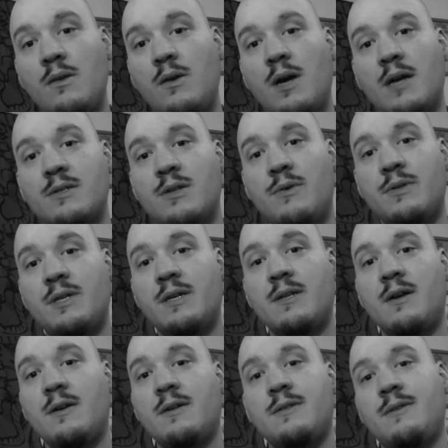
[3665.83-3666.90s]
You guys know what Dig
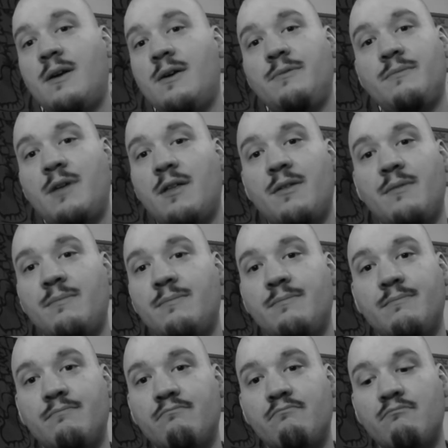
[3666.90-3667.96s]
Dug is? No, nothing.
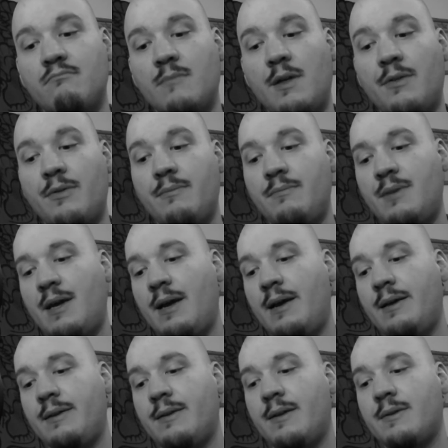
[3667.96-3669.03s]

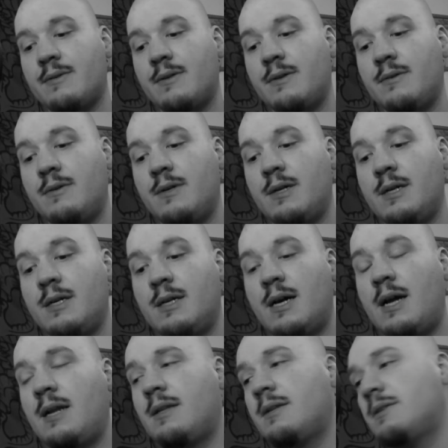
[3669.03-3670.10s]
Yeah, I didn't think so.
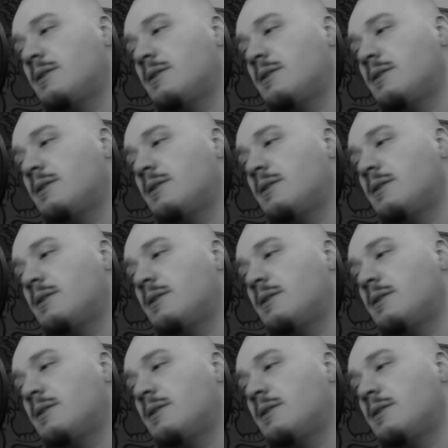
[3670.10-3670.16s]
I